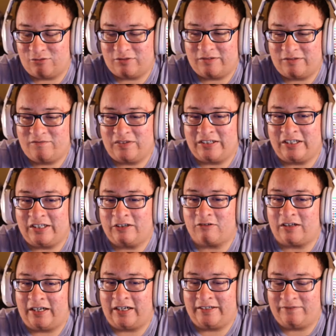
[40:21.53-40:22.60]
Federico
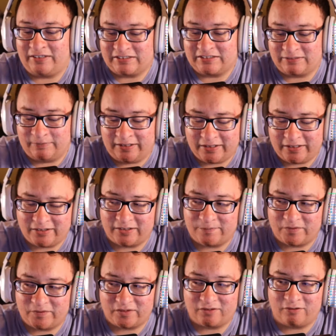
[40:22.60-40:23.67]
kind of has some
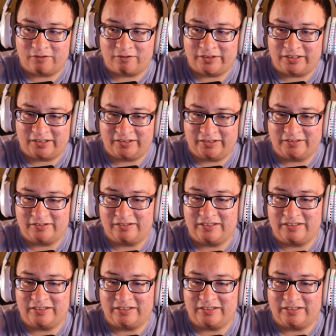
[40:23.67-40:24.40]
hiccups going on,